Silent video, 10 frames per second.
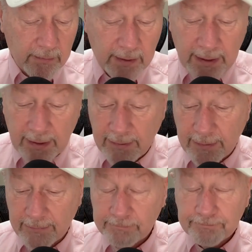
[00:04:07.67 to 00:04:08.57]
And
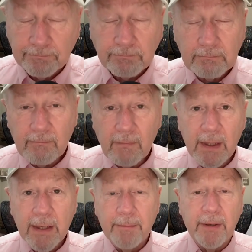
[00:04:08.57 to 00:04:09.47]

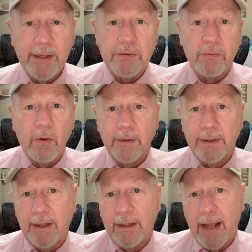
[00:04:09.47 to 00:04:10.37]
it plays a role
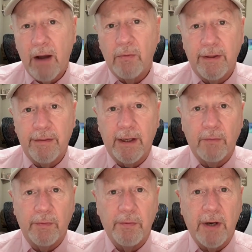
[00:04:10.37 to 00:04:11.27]
in how we think and
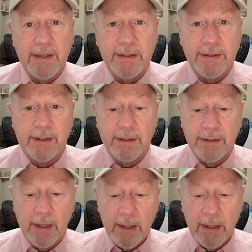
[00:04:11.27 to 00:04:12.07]
we process things.